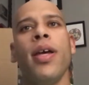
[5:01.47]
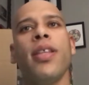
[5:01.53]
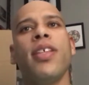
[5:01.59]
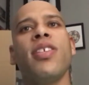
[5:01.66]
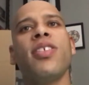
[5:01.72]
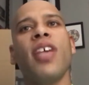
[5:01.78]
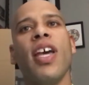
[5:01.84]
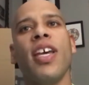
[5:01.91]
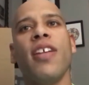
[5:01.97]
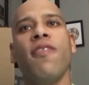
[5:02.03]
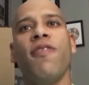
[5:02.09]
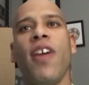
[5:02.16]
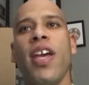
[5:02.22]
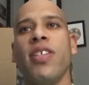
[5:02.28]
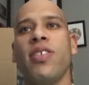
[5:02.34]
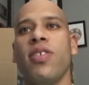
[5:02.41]
The second
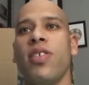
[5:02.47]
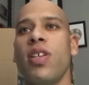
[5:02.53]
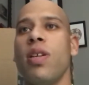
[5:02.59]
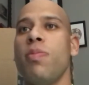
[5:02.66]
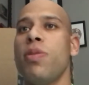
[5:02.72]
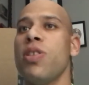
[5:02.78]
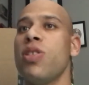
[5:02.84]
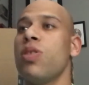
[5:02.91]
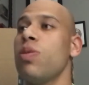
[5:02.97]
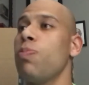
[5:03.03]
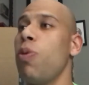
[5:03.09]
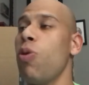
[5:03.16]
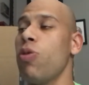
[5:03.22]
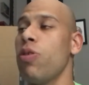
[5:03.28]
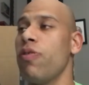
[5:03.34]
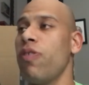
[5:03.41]
phase is going to be
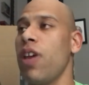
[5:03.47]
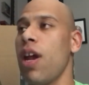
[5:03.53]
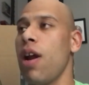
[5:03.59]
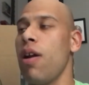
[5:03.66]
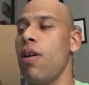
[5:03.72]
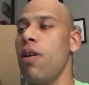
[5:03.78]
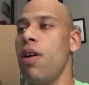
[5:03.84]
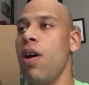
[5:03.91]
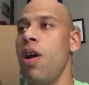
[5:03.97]
supportive care.